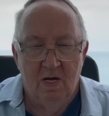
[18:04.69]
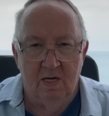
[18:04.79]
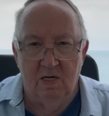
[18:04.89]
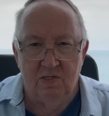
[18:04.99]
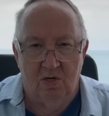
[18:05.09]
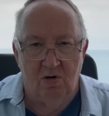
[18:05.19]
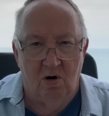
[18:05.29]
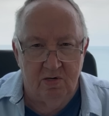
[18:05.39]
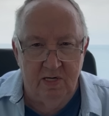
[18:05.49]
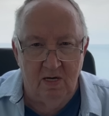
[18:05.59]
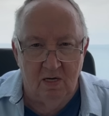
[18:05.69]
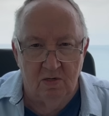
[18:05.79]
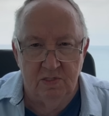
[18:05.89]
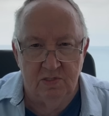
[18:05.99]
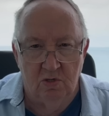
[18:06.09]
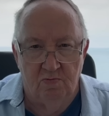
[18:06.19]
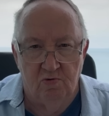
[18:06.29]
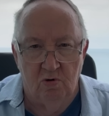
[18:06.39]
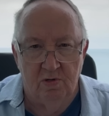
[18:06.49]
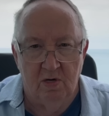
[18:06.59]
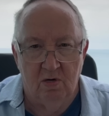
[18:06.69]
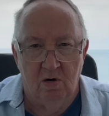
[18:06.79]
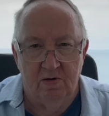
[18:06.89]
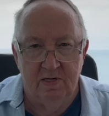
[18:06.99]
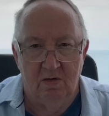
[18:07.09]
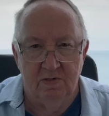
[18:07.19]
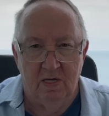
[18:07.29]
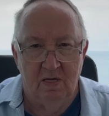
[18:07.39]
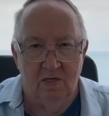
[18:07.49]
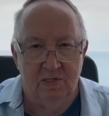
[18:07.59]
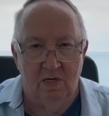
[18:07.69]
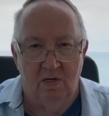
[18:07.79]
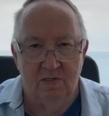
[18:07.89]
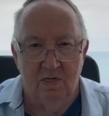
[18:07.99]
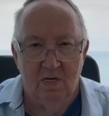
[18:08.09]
against the cartels and so forth, and the cartels against us.